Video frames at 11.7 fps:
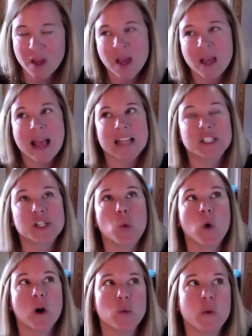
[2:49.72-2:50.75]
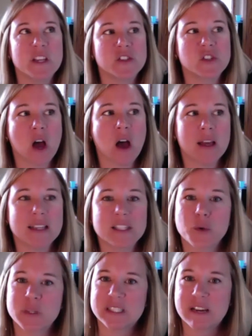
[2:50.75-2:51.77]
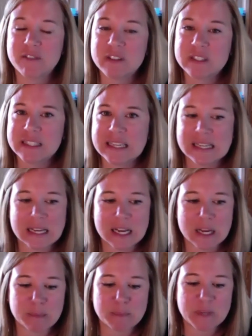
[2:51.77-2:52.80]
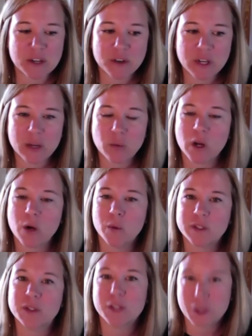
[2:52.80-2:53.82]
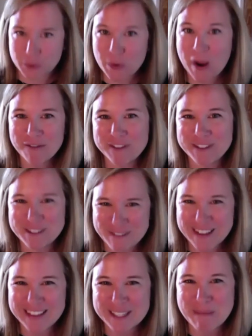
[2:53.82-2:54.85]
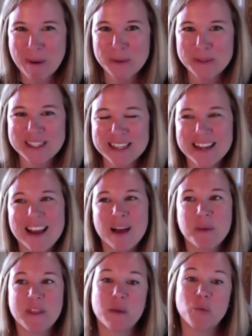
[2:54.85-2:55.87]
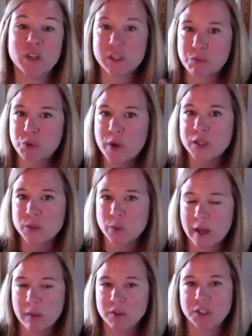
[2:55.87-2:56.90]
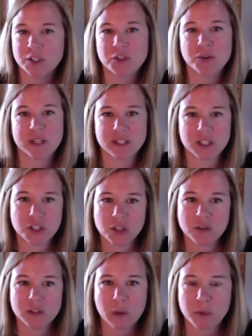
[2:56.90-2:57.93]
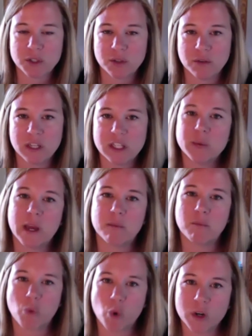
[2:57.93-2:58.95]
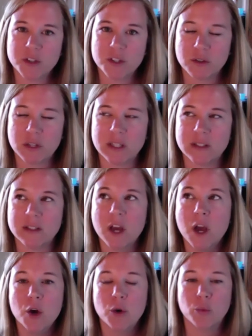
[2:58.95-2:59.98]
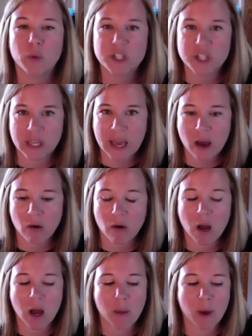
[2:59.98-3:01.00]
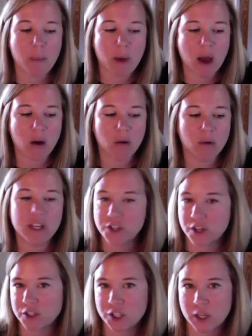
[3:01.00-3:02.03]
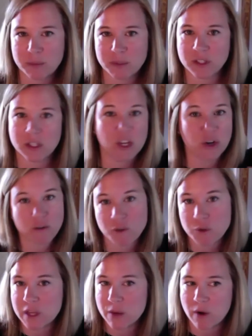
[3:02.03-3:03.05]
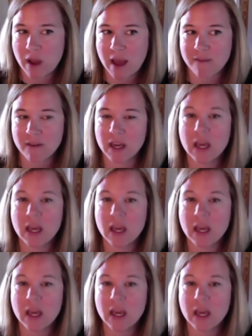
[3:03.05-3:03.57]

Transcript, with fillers: And so what we saw is there was definitely a, a period where it was, it was rough to find things posted. But then once employers were able to transition those opportunities, we had more students reaching out um, about internships, interviews they were having